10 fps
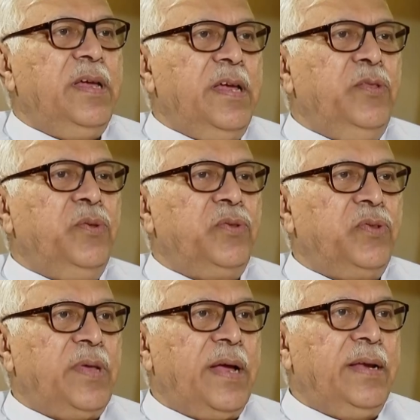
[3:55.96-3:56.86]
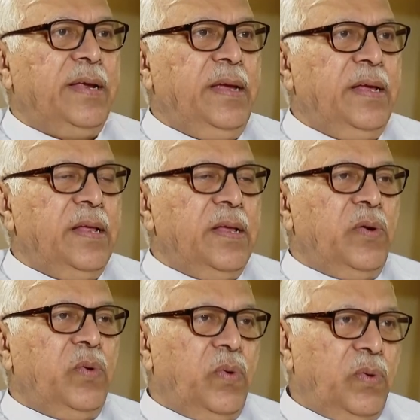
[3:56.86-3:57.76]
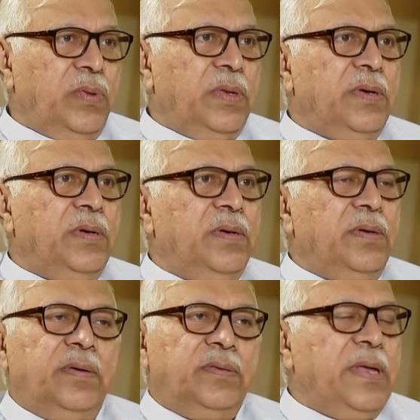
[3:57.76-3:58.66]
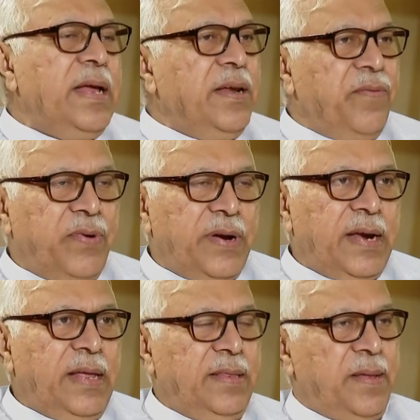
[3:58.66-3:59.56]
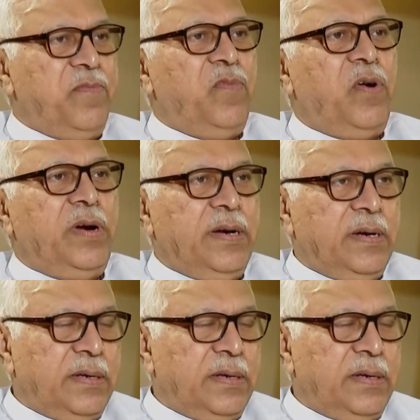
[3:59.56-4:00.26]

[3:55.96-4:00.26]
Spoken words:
Hindu society who think differently. Some want